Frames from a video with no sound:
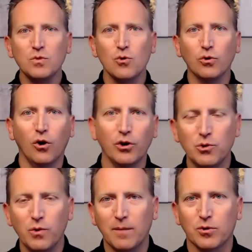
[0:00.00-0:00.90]
or are
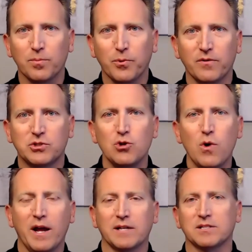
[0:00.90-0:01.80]
you able to play with two
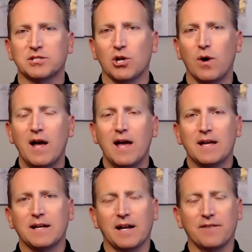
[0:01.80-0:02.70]
hands? And so
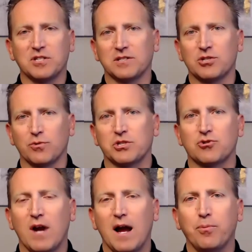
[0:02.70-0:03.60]
kind of to
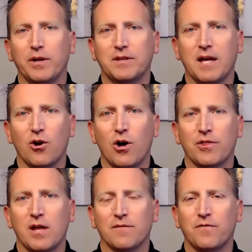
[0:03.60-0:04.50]
extrapolate that
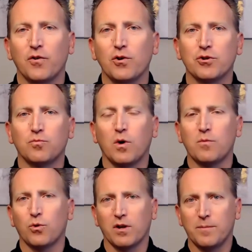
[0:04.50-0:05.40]
on that further,
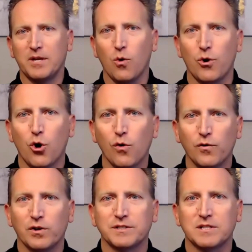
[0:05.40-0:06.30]
what we're going to be going
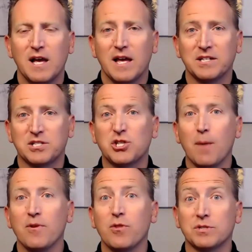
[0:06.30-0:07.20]
over is
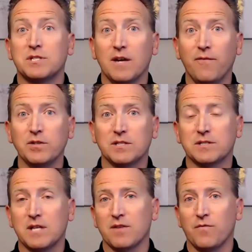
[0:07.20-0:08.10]
some of those
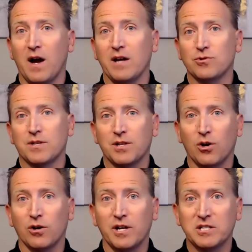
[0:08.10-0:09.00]
differences that advisors in the
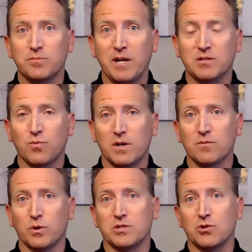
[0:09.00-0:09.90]
RA space,
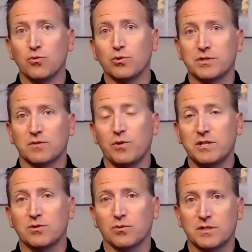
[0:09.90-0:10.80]
what tools and
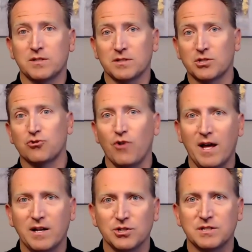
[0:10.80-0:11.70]
resources and
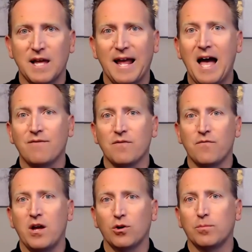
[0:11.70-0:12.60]
strategies they have
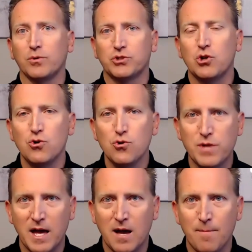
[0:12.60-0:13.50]
available to
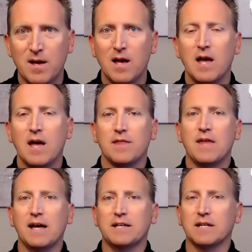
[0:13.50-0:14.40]
them
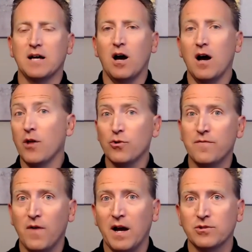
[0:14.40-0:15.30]
that other
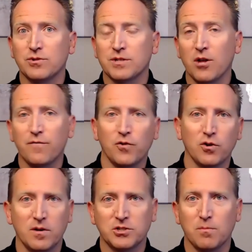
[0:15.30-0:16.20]
advisors and other
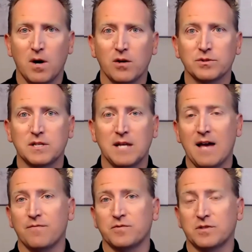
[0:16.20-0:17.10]
affiliation models
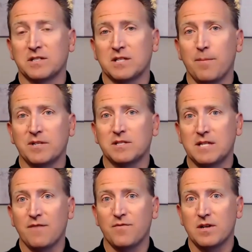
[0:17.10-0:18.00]
have, in some instances,
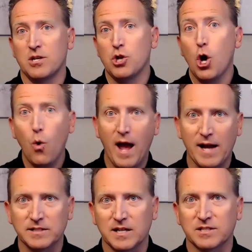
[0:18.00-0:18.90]
have no
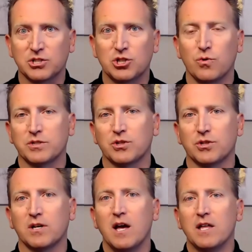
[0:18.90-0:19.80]
access to. And so
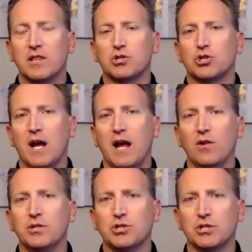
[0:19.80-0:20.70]
the
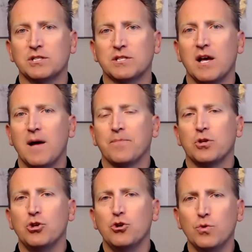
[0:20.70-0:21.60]
challenge is
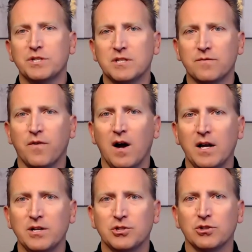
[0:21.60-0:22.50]
you as an
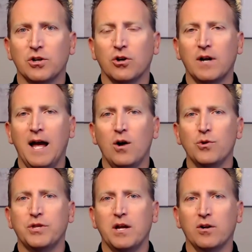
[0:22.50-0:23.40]
advisor are
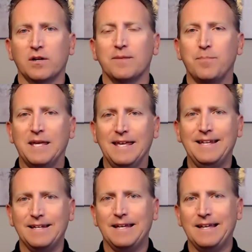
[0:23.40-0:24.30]
out there
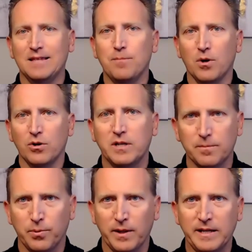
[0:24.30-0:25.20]
competing in the
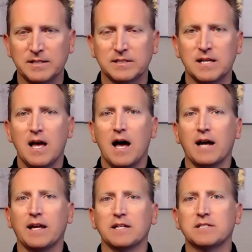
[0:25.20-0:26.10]
marketplace
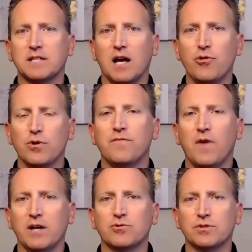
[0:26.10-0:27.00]
against other
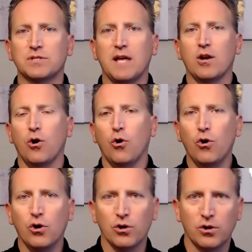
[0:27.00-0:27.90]
advisors that
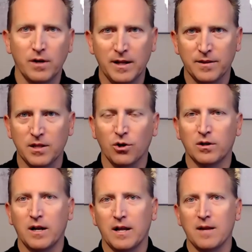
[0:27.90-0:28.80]
are in the
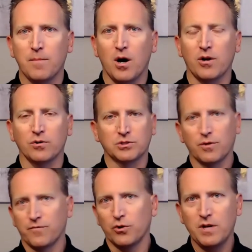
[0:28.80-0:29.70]
RIA model. So
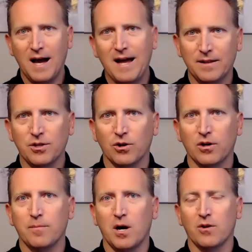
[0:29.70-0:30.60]
if you're not in the
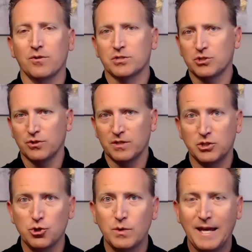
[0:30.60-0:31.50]
RIA model and there's certain
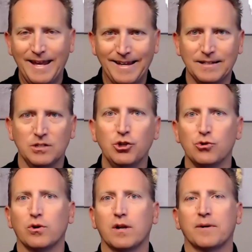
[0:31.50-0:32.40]
things you can't
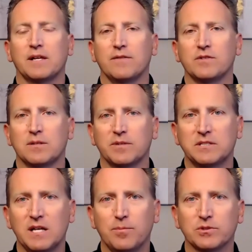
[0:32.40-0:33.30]
do, and I'm gonna give you some
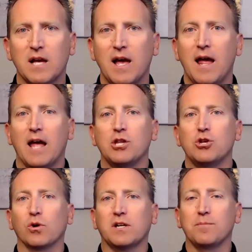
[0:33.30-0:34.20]
examples, and
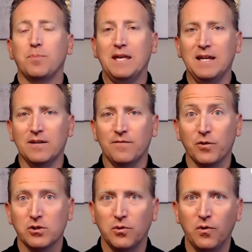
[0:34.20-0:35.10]
you are competing
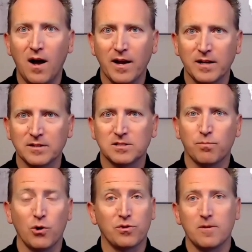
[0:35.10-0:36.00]
for clients,
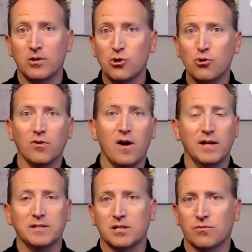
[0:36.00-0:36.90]
both new
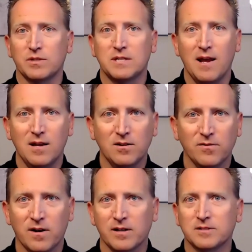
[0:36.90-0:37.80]
clients and to retain
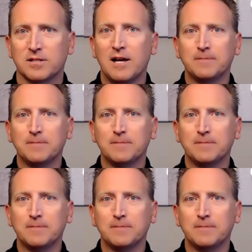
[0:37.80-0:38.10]
clients,